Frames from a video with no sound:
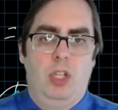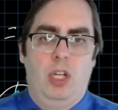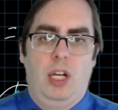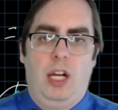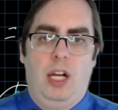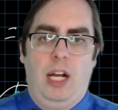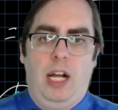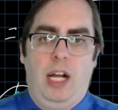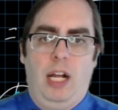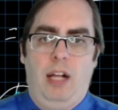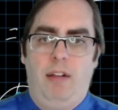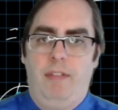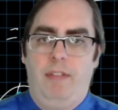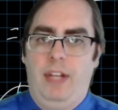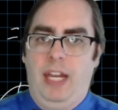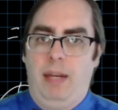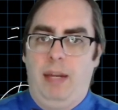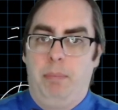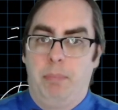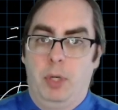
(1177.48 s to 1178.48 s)
of
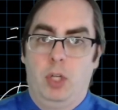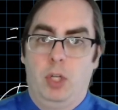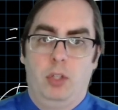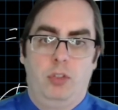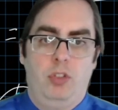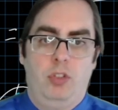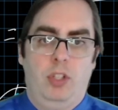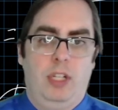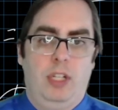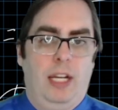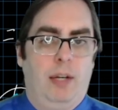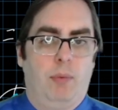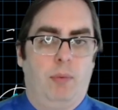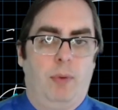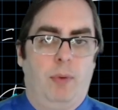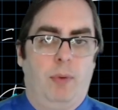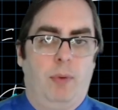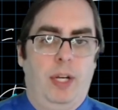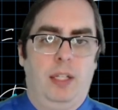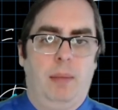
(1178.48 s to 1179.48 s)
a person at
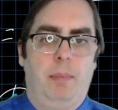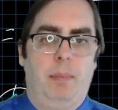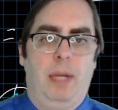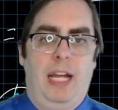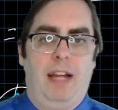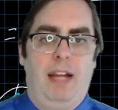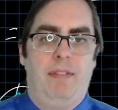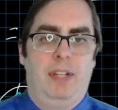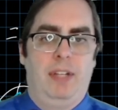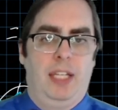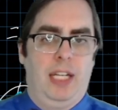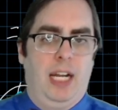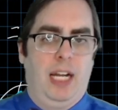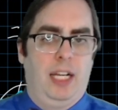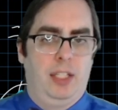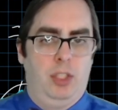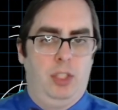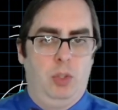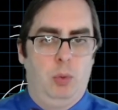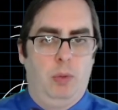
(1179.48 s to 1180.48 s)
random having an
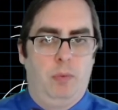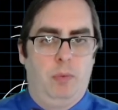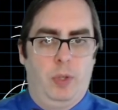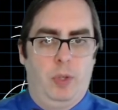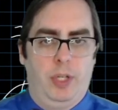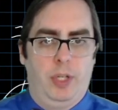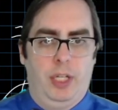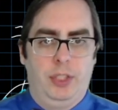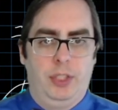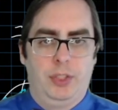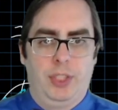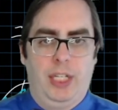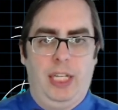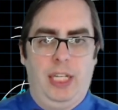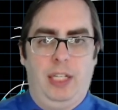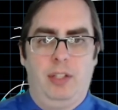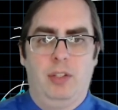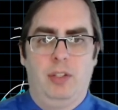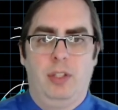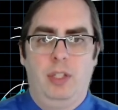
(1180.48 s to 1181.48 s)
IQ of
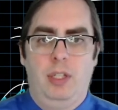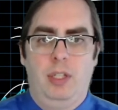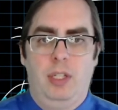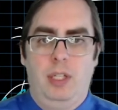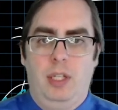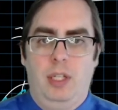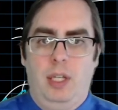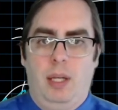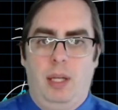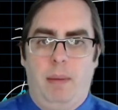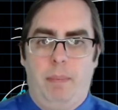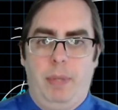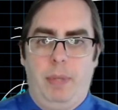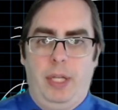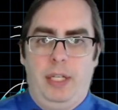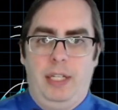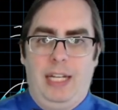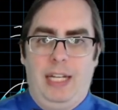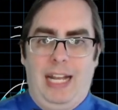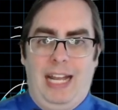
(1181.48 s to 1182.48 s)
108.
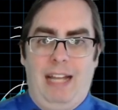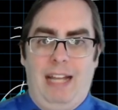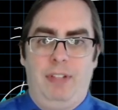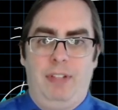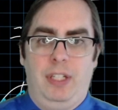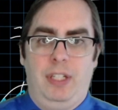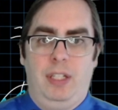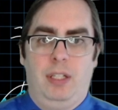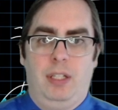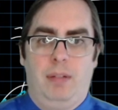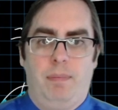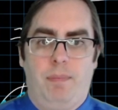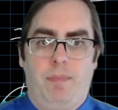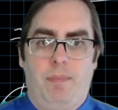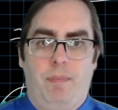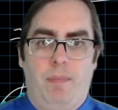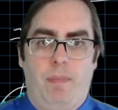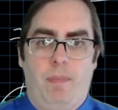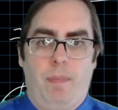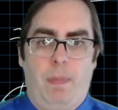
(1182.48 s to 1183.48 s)
But having
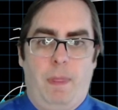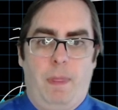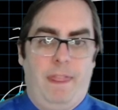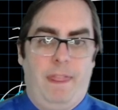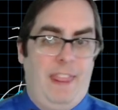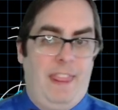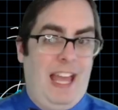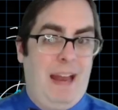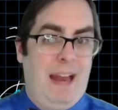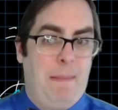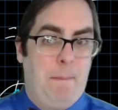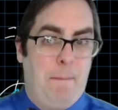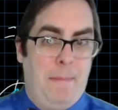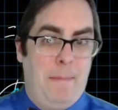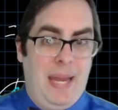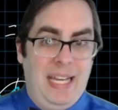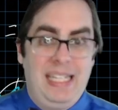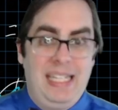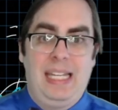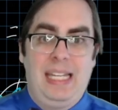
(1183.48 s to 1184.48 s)
that
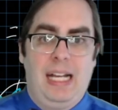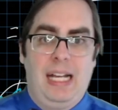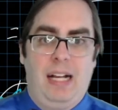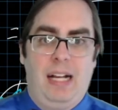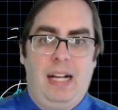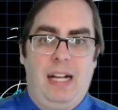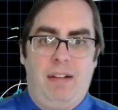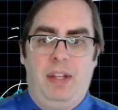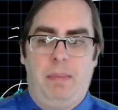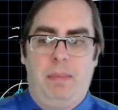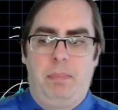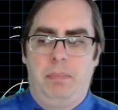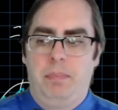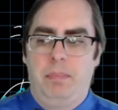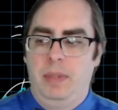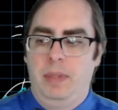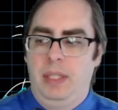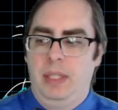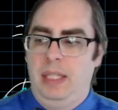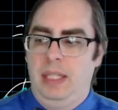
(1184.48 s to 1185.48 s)
many of them
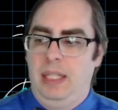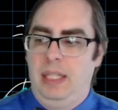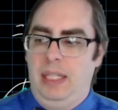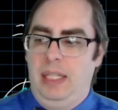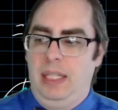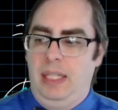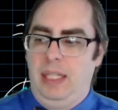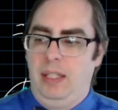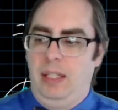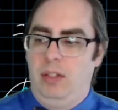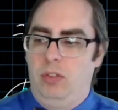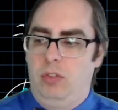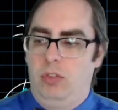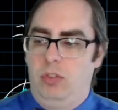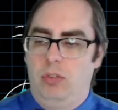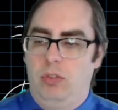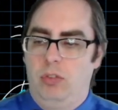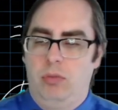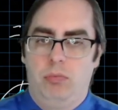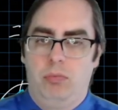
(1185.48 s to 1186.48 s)

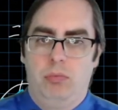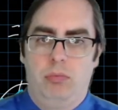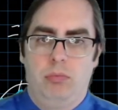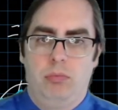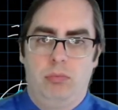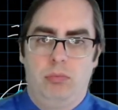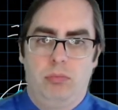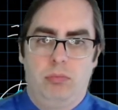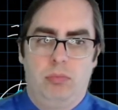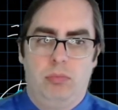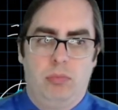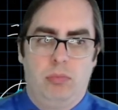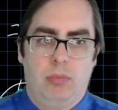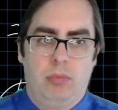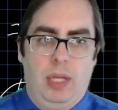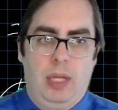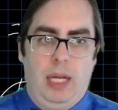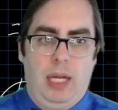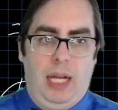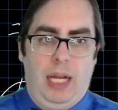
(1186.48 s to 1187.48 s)
is
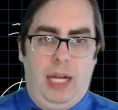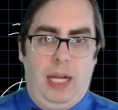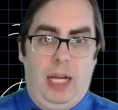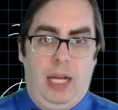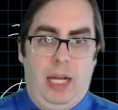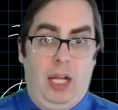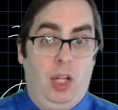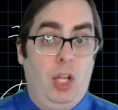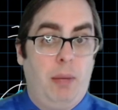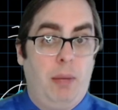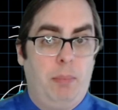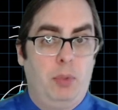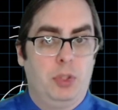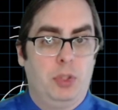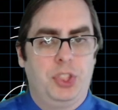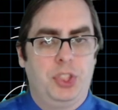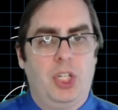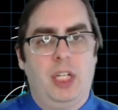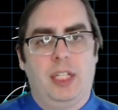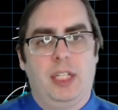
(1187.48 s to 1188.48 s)
a lot more
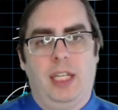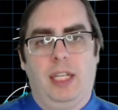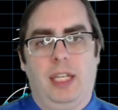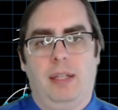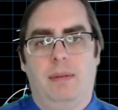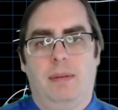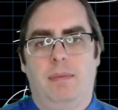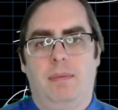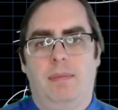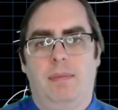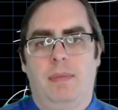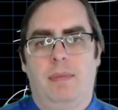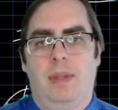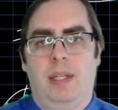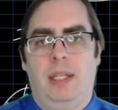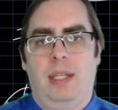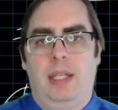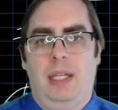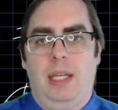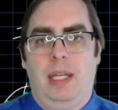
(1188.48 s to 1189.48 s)
shocking.
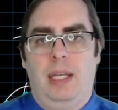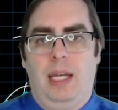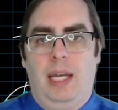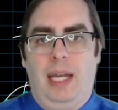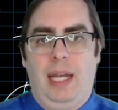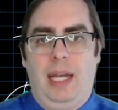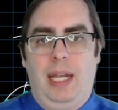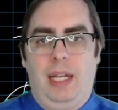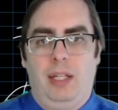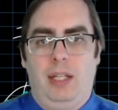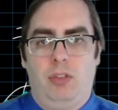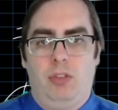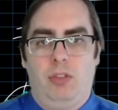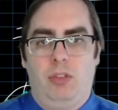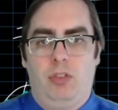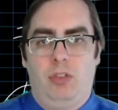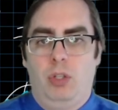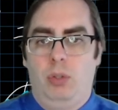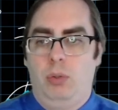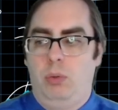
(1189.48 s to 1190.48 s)
And
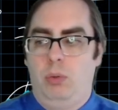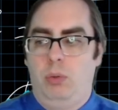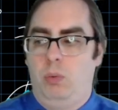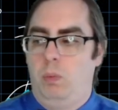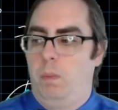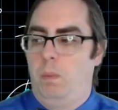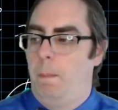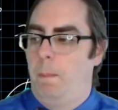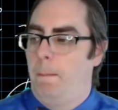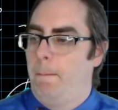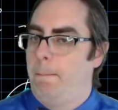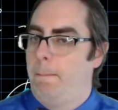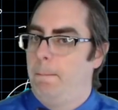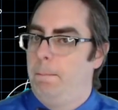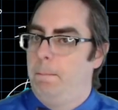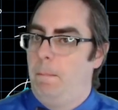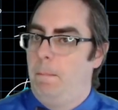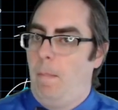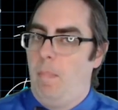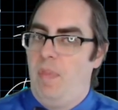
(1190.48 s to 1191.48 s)
so
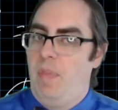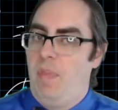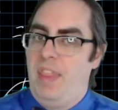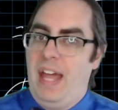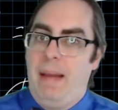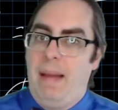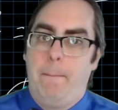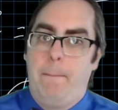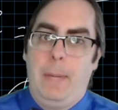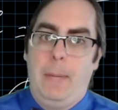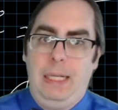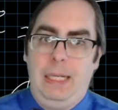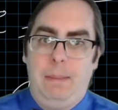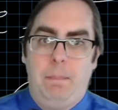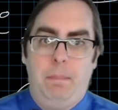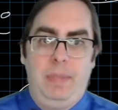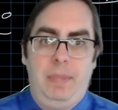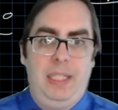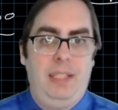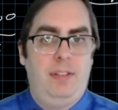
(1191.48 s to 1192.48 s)
that might
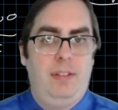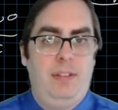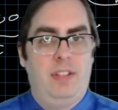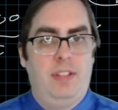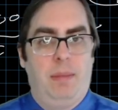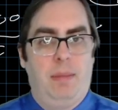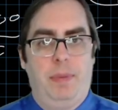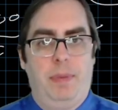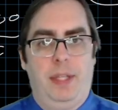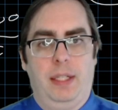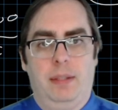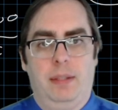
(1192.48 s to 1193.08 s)
mean something.